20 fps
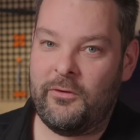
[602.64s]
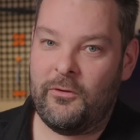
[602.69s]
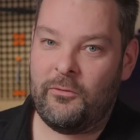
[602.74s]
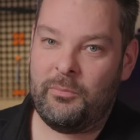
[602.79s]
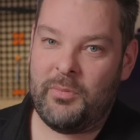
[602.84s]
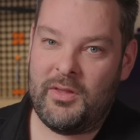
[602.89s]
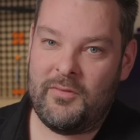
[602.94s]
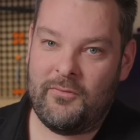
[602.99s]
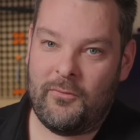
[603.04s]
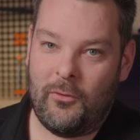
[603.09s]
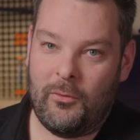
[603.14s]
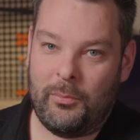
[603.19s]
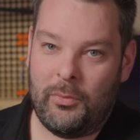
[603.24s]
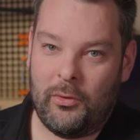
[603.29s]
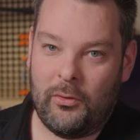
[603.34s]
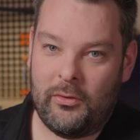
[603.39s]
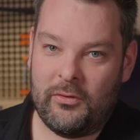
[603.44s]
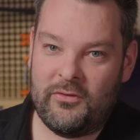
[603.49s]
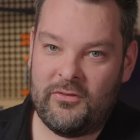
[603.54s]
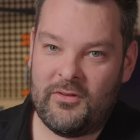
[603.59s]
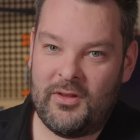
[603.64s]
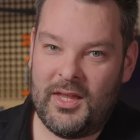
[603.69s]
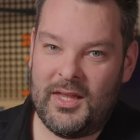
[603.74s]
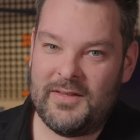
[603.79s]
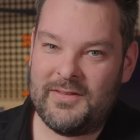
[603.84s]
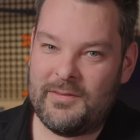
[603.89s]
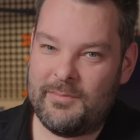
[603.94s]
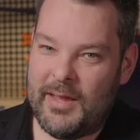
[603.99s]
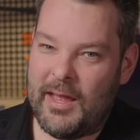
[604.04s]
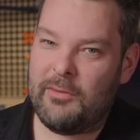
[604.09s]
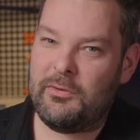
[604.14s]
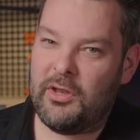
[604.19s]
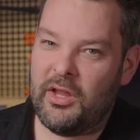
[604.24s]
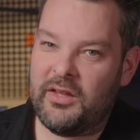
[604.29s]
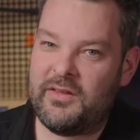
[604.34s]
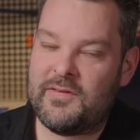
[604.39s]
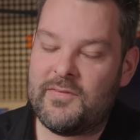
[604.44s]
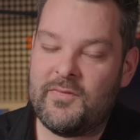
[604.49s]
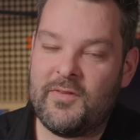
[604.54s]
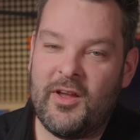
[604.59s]
USB 4 ports, it's about
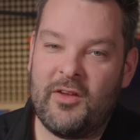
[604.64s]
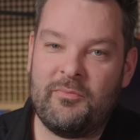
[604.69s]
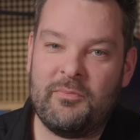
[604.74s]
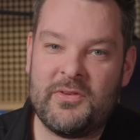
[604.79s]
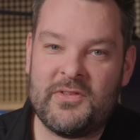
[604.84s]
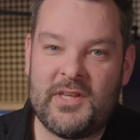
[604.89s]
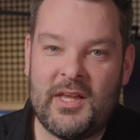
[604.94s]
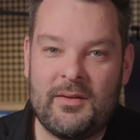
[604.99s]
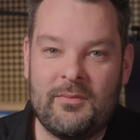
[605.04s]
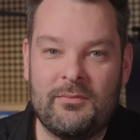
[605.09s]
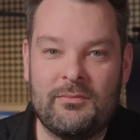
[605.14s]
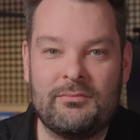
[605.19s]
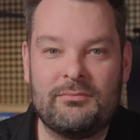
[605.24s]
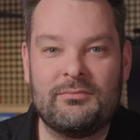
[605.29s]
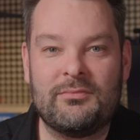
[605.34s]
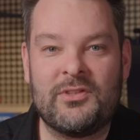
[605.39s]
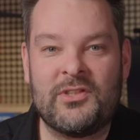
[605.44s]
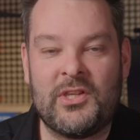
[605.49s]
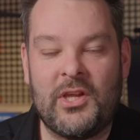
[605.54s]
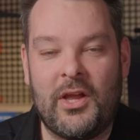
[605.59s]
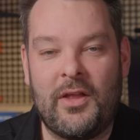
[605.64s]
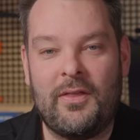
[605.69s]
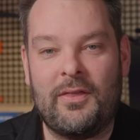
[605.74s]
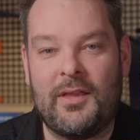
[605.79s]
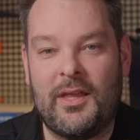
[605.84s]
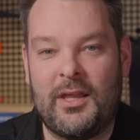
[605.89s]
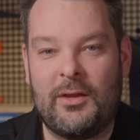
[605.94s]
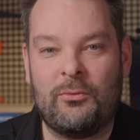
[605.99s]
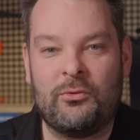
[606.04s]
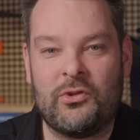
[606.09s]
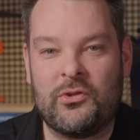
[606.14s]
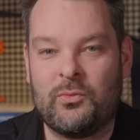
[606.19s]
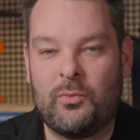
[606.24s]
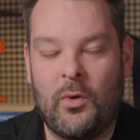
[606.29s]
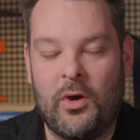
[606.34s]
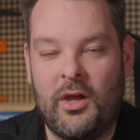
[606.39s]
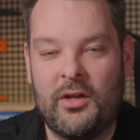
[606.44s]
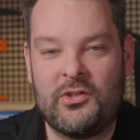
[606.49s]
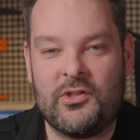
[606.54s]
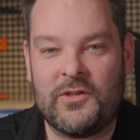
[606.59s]
95% certain that it will just
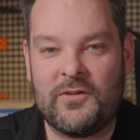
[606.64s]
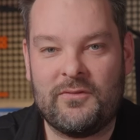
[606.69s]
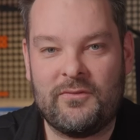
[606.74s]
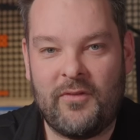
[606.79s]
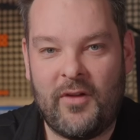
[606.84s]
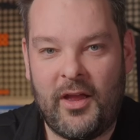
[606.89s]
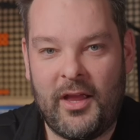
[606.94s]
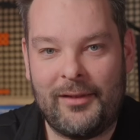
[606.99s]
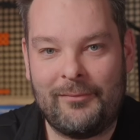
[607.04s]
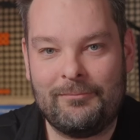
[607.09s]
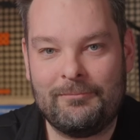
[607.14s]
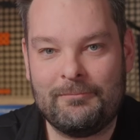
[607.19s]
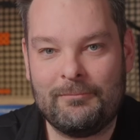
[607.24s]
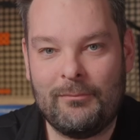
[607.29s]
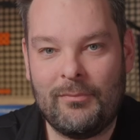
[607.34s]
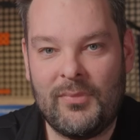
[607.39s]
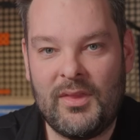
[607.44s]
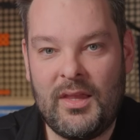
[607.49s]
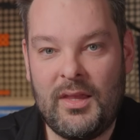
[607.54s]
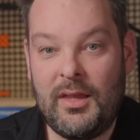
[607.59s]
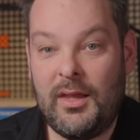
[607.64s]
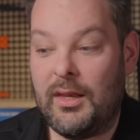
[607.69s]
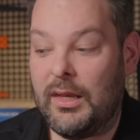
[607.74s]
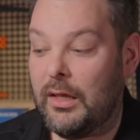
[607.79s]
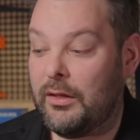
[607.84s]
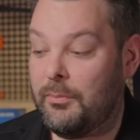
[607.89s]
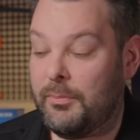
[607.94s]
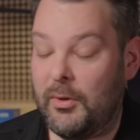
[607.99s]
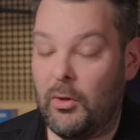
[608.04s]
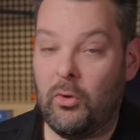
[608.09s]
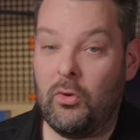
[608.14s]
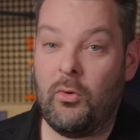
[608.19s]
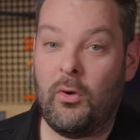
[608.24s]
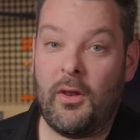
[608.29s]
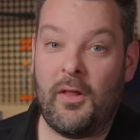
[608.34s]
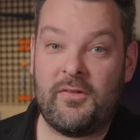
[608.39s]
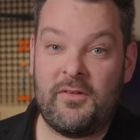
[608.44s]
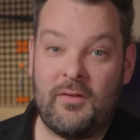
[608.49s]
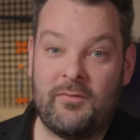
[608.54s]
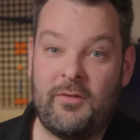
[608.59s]
work just fine. Now, the build
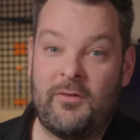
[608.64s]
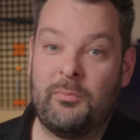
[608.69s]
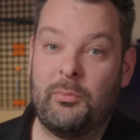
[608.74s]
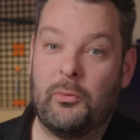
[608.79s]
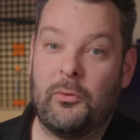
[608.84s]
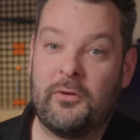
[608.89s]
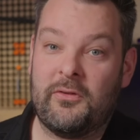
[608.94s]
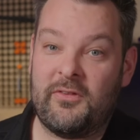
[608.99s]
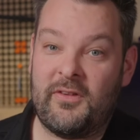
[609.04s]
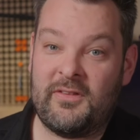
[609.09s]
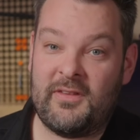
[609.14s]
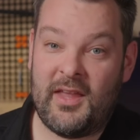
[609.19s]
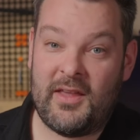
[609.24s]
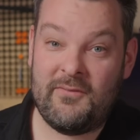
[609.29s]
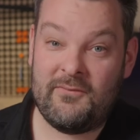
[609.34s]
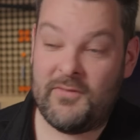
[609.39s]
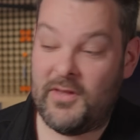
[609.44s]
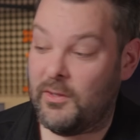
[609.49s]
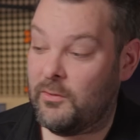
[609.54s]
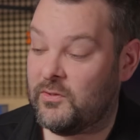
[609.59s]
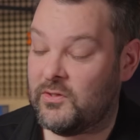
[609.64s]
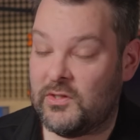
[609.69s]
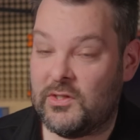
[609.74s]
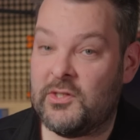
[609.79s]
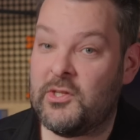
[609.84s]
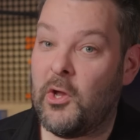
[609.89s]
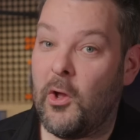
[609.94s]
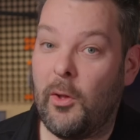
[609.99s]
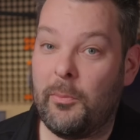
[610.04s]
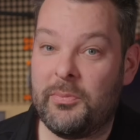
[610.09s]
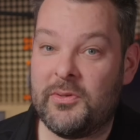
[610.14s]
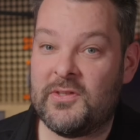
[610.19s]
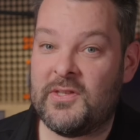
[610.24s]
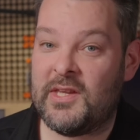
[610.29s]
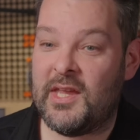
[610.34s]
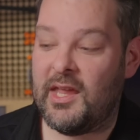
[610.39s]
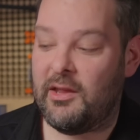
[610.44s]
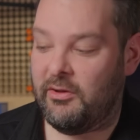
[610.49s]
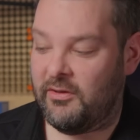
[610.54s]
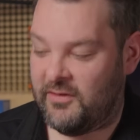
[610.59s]
quality of this board, as I say, feels top
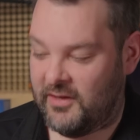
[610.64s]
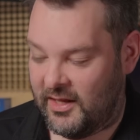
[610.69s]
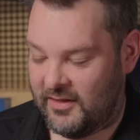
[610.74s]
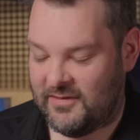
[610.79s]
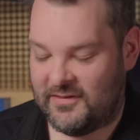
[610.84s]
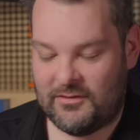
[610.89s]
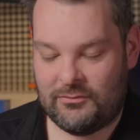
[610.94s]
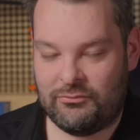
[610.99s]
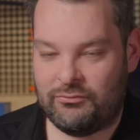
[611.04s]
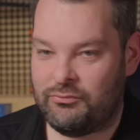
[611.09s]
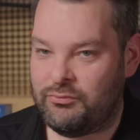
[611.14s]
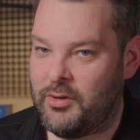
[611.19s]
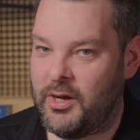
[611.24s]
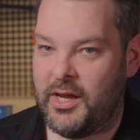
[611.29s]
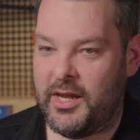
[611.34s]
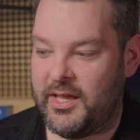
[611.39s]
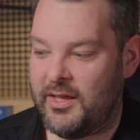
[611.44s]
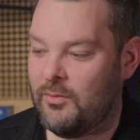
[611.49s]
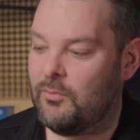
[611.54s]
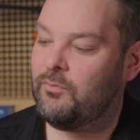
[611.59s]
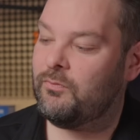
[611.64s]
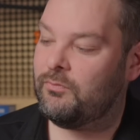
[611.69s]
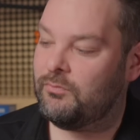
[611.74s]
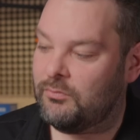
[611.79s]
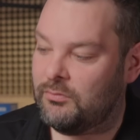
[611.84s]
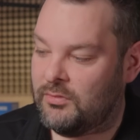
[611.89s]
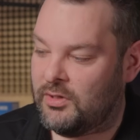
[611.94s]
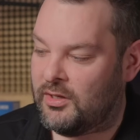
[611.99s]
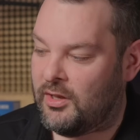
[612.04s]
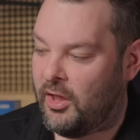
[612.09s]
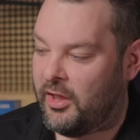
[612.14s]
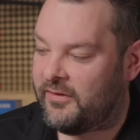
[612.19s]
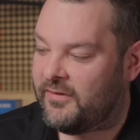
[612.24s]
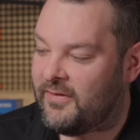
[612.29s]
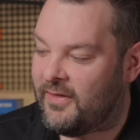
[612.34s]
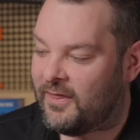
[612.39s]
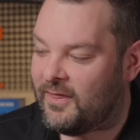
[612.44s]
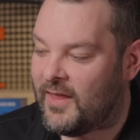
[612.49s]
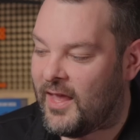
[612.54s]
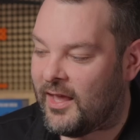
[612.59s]
tier. It's a really nice
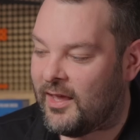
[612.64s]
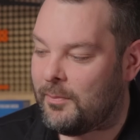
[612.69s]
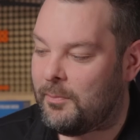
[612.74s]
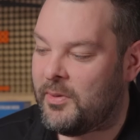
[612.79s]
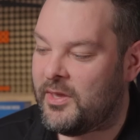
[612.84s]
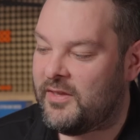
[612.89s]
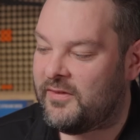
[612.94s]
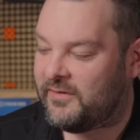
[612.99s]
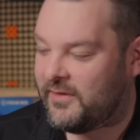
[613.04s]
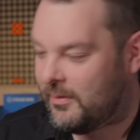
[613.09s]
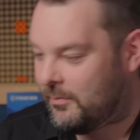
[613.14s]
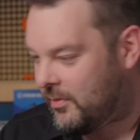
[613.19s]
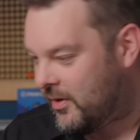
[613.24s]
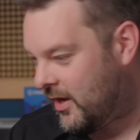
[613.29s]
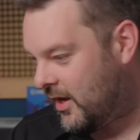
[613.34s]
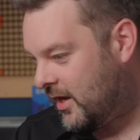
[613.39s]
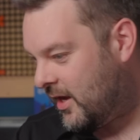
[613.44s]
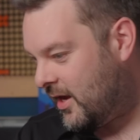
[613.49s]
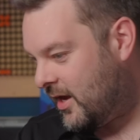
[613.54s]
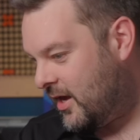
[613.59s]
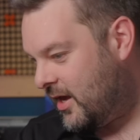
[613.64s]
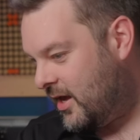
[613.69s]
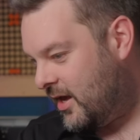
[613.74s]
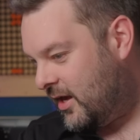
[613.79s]
thick PCB.